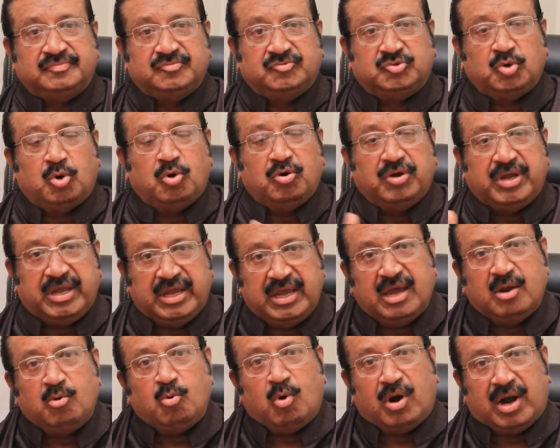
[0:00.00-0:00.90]
So
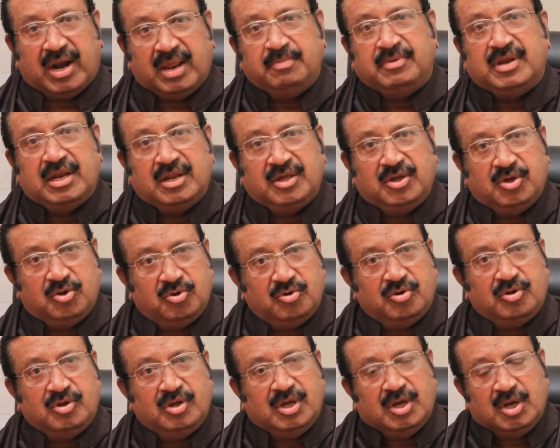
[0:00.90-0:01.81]
here what I'm telling
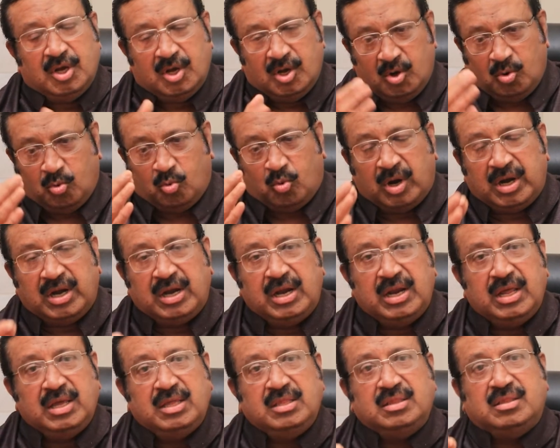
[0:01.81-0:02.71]
you,
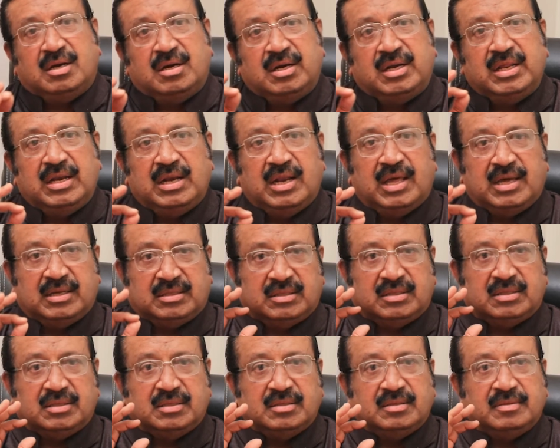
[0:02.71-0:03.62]
only 13
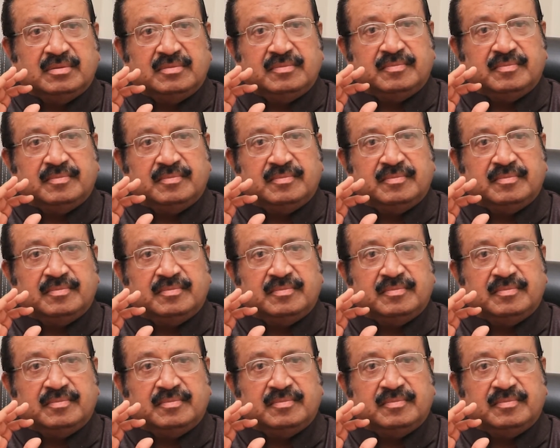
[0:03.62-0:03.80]
lakhs,